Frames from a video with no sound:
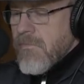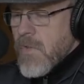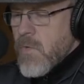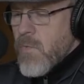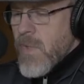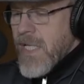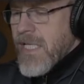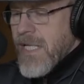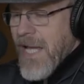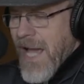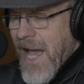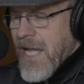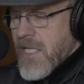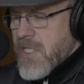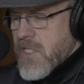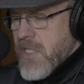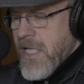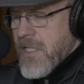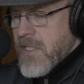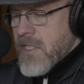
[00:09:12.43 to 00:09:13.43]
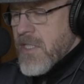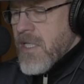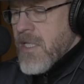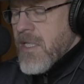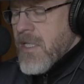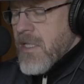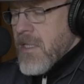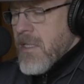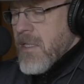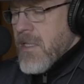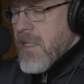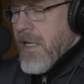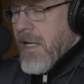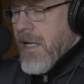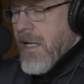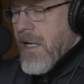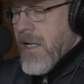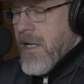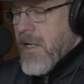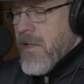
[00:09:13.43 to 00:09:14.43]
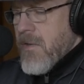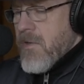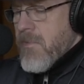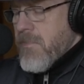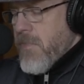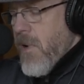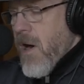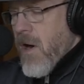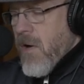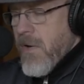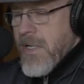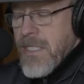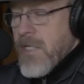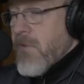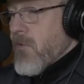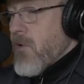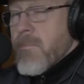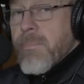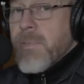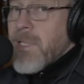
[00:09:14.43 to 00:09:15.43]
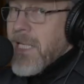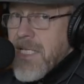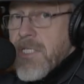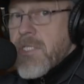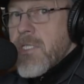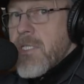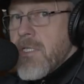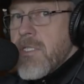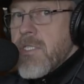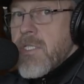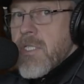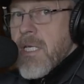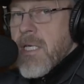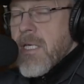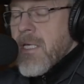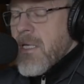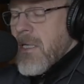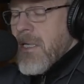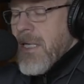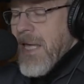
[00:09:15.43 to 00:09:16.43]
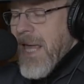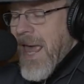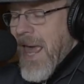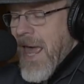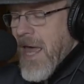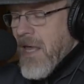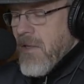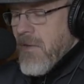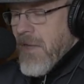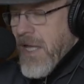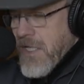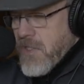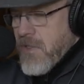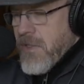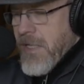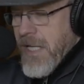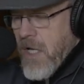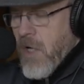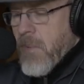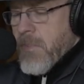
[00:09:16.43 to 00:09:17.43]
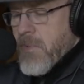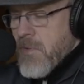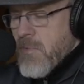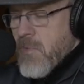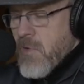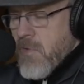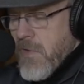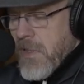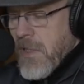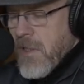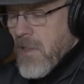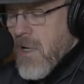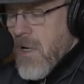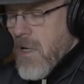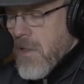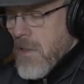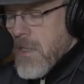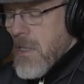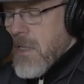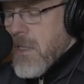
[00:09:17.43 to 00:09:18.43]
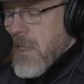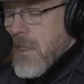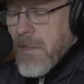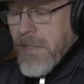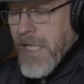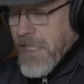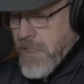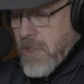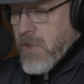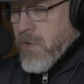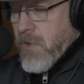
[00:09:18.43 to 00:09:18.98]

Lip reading: We can accent the bar in different places, and that's going to help to move it along. Let's